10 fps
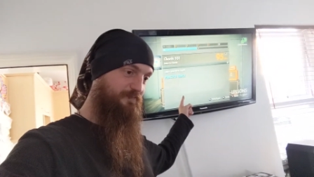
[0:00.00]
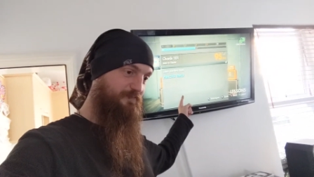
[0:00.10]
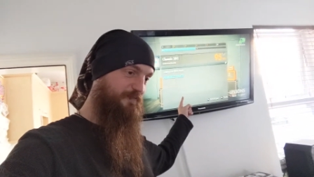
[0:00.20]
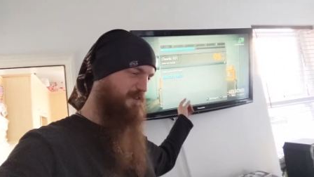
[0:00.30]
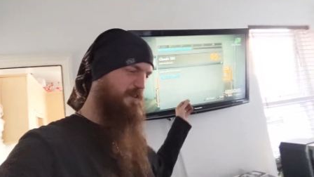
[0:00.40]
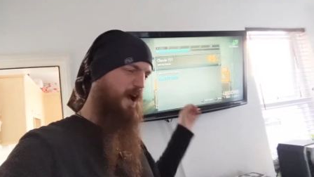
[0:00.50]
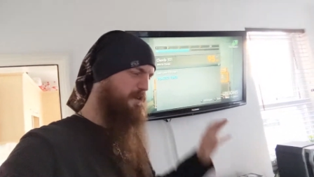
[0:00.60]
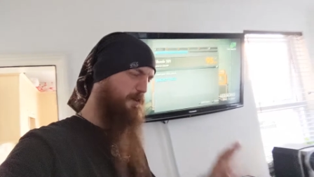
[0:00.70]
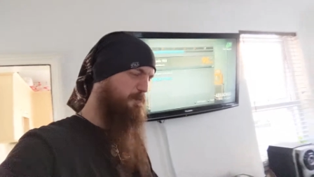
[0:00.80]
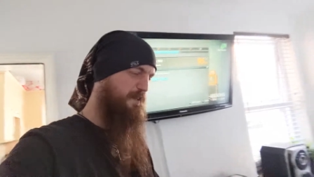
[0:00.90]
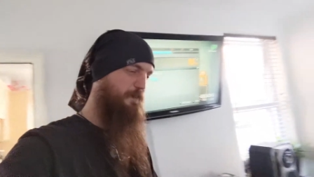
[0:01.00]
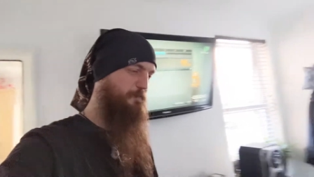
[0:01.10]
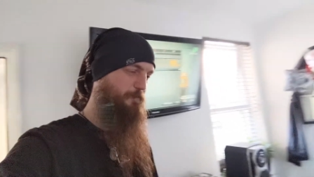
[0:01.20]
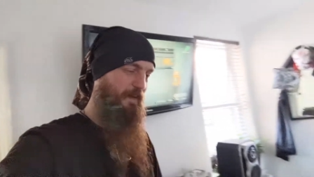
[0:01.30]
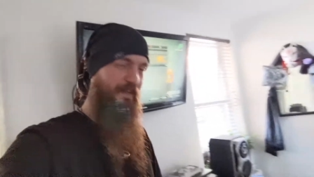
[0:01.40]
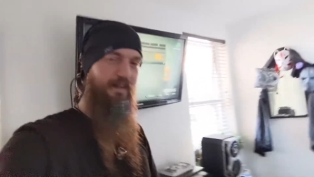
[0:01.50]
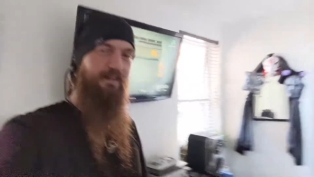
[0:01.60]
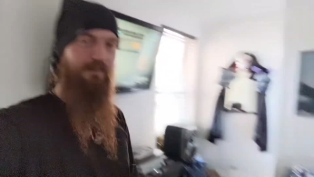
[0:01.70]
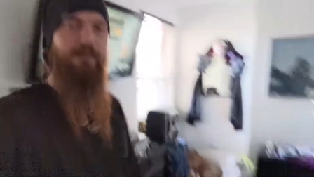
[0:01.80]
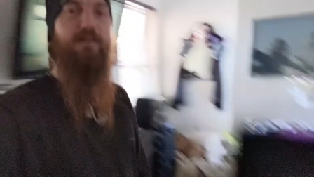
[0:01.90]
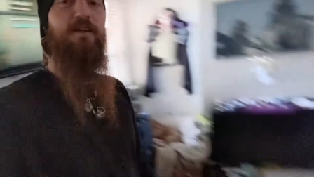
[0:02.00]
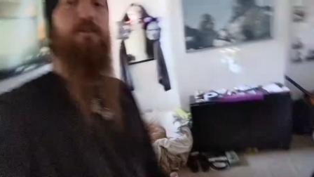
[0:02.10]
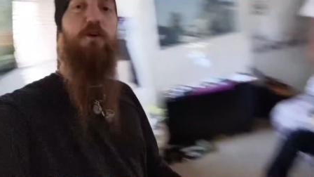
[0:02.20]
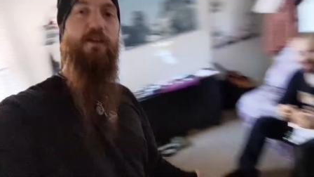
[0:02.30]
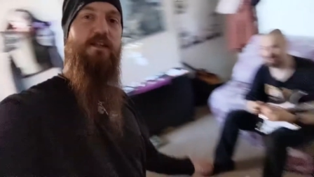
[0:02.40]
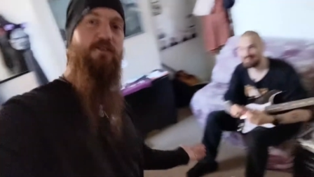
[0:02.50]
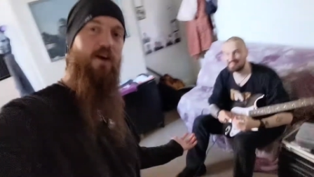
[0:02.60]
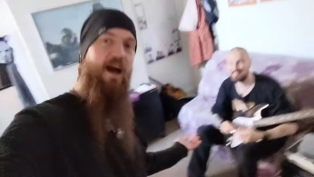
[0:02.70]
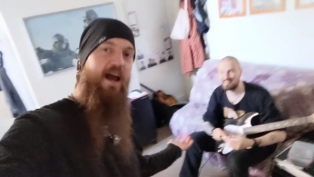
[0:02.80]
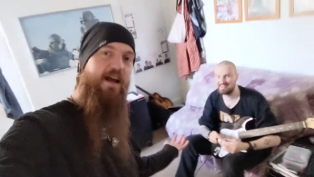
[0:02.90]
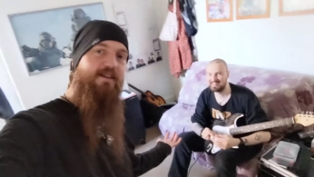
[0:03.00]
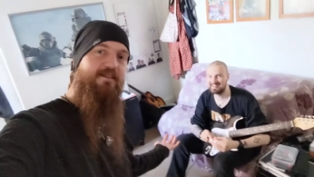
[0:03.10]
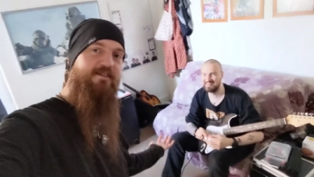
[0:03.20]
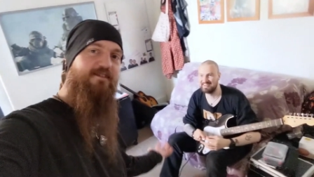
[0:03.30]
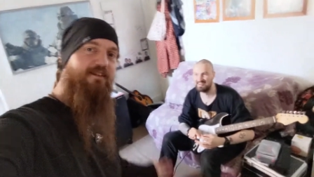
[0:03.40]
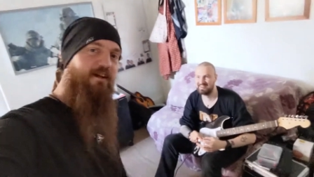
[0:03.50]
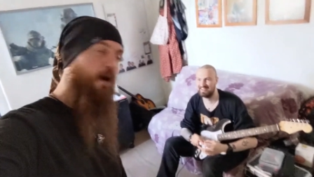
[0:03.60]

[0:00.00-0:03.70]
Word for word: into shape. Yeah, you don't need a finger. Look, look, he's got hands.